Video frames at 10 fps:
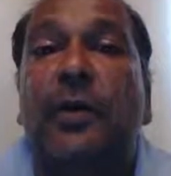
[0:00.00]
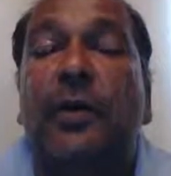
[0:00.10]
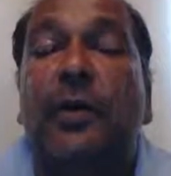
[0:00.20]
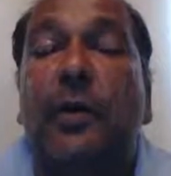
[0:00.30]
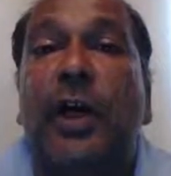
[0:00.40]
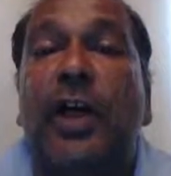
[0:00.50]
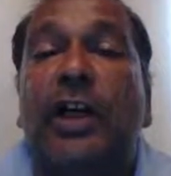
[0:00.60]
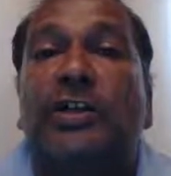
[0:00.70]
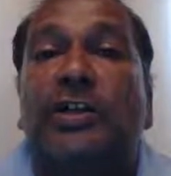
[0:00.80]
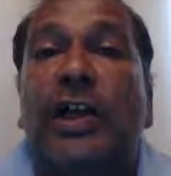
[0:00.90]
or
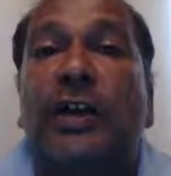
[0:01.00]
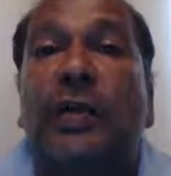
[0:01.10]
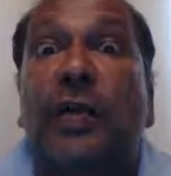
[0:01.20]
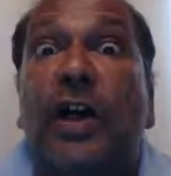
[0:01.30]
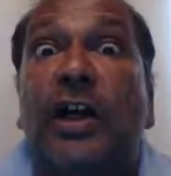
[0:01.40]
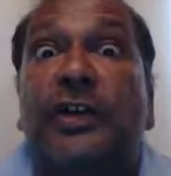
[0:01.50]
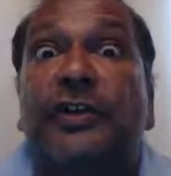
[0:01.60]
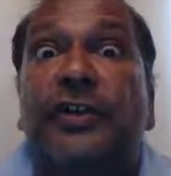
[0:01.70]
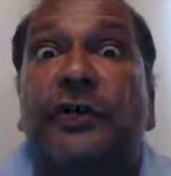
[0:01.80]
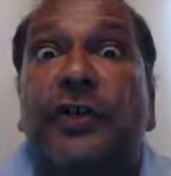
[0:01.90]
Raj at
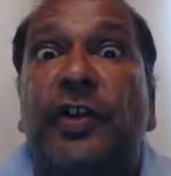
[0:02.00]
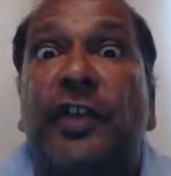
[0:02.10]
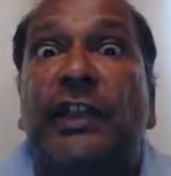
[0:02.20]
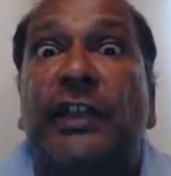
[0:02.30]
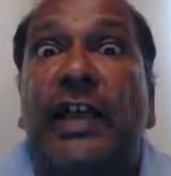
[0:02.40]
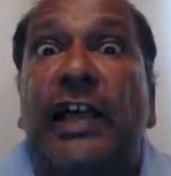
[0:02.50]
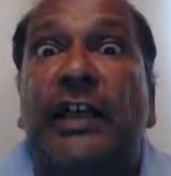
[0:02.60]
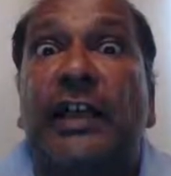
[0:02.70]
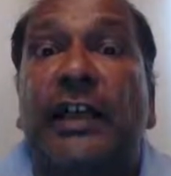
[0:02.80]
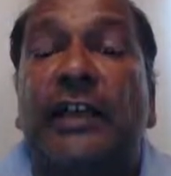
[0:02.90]

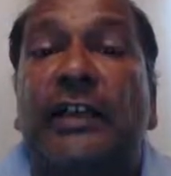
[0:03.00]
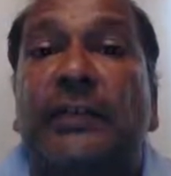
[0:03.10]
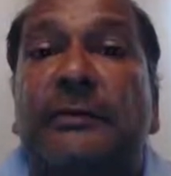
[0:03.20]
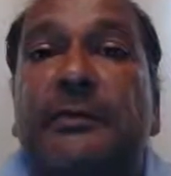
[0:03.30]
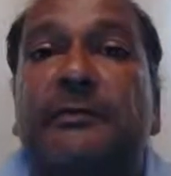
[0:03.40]
rajgavrola.com.